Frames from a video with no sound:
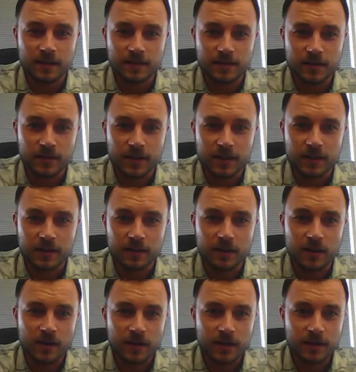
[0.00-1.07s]
Let's go ahead
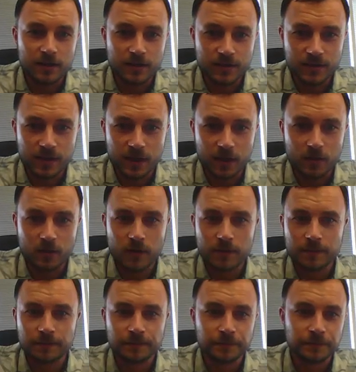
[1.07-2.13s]
and log into
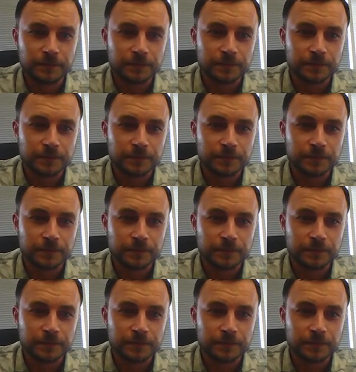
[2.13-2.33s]
Sitecore